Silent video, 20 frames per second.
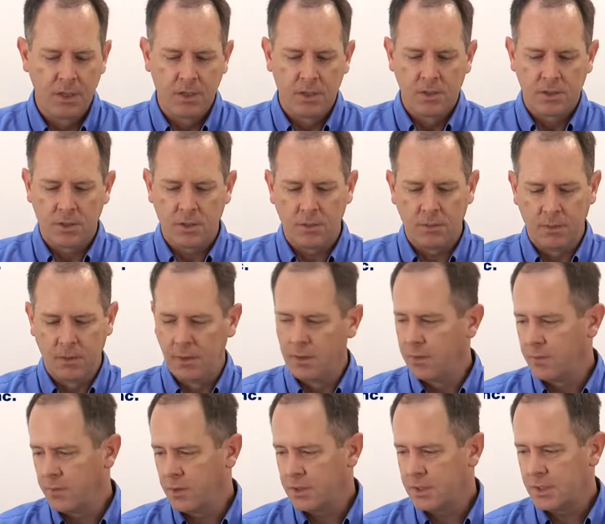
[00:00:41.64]
So
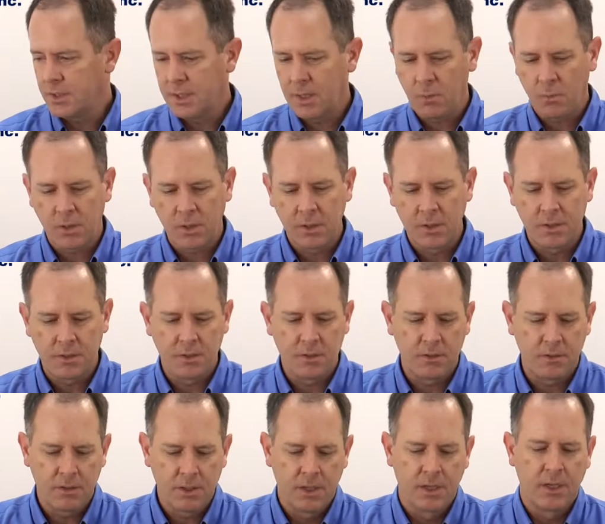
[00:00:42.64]
first thing that we're going to
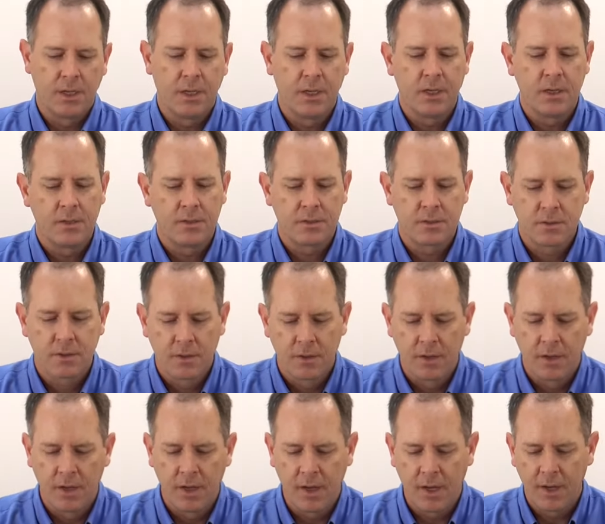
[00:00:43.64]
do is
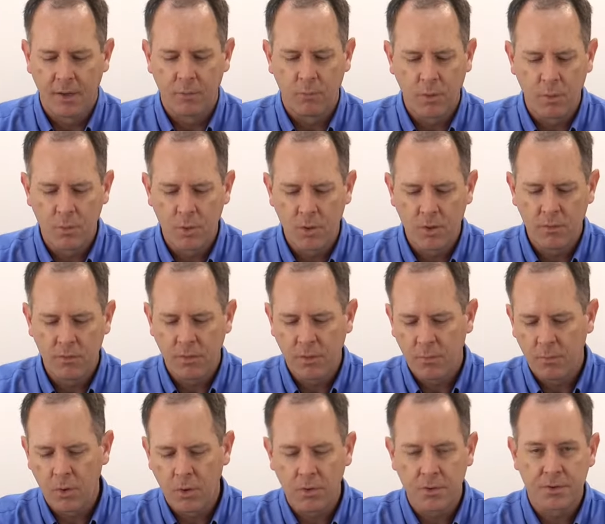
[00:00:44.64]
remove the
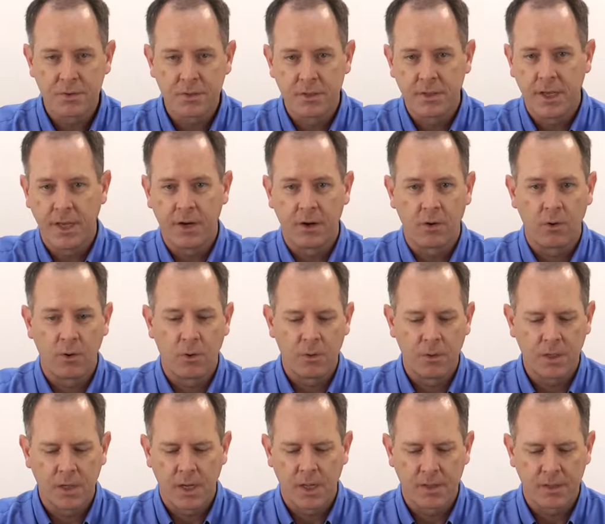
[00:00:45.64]
bolts that are
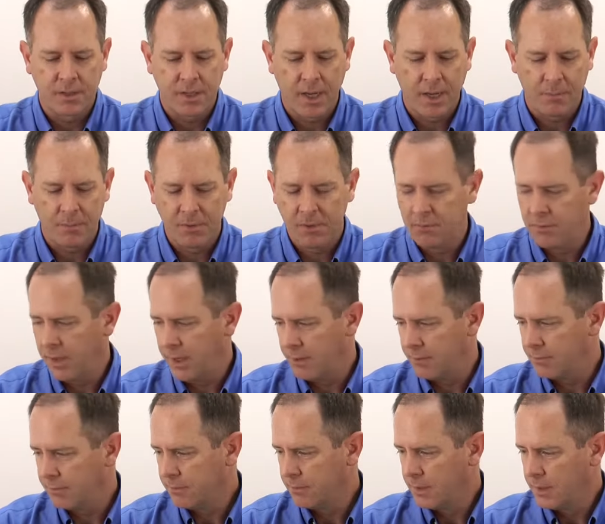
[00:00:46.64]
holding on the top of the valve.
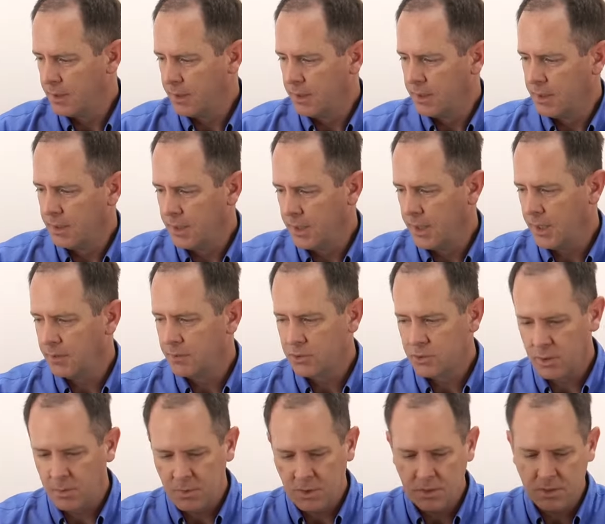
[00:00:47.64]

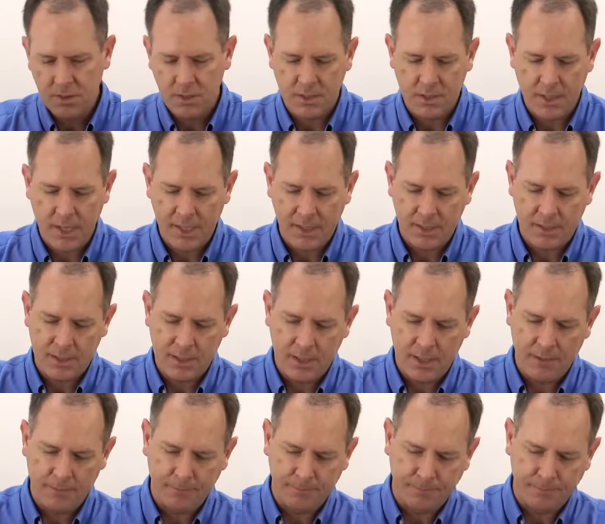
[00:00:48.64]
So I'm using a socket set,